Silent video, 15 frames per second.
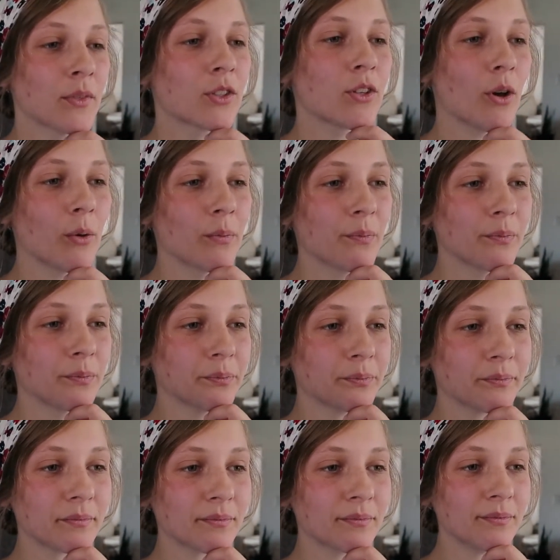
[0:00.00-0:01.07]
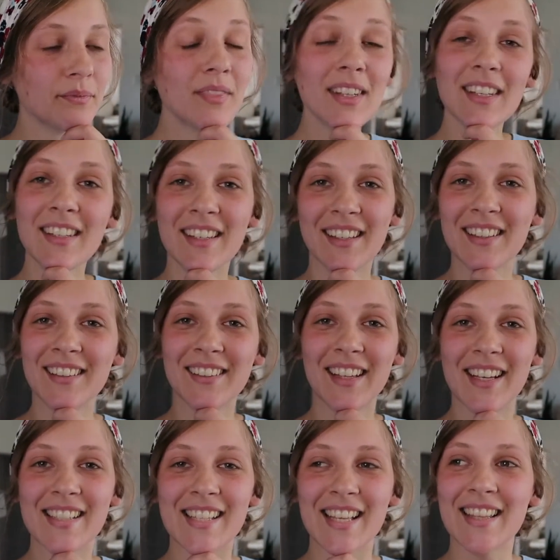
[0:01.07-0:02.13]
So,
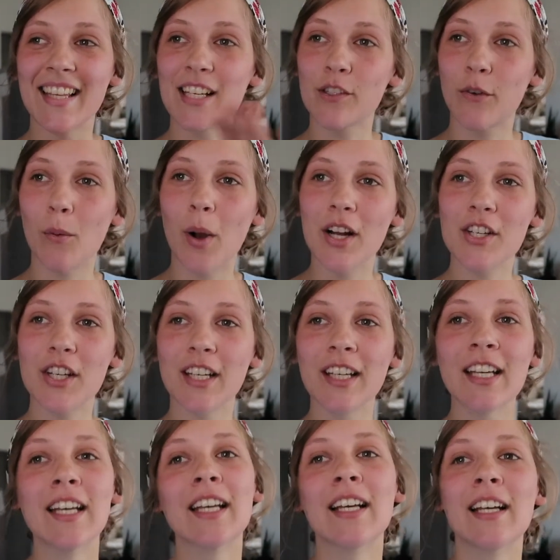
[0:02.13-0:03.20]
like I said, thanks for watching.